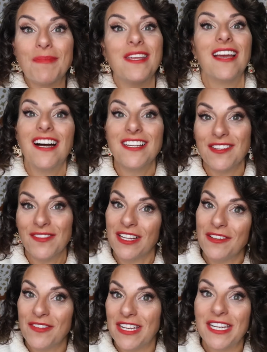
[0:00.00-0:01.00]
because of
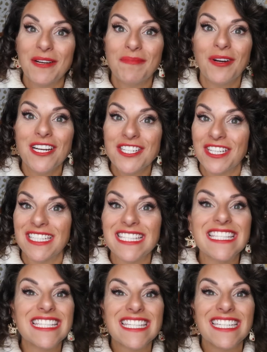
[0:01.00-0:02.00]
Elevated
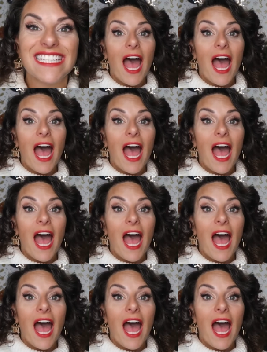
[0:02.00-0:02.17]
Impressions.